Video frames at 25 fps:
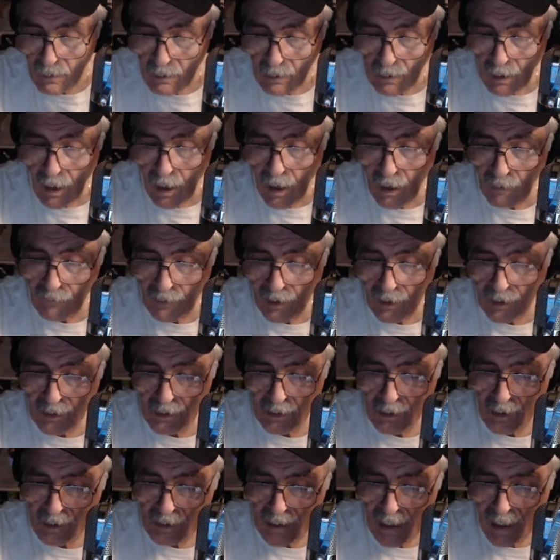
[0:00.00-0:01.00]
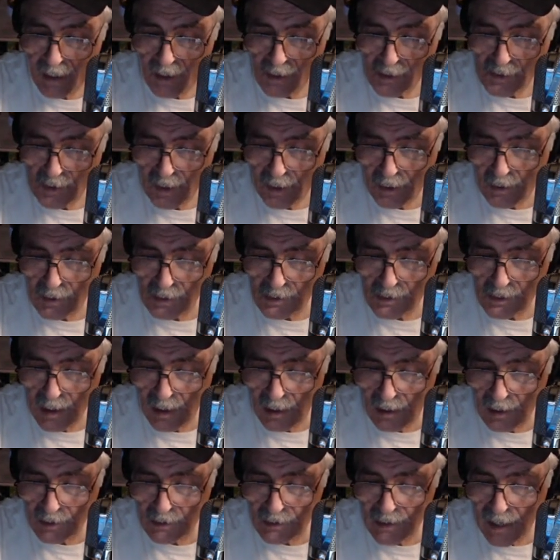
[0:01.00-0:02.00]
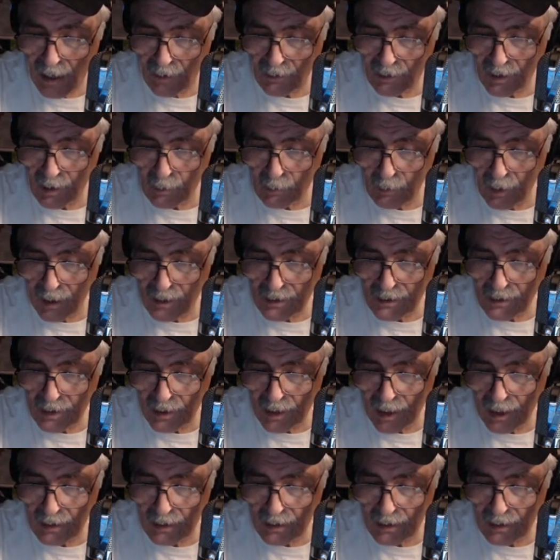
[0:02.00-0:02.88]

Oh, very good. Yeah, your signal's a little down in the mud tonight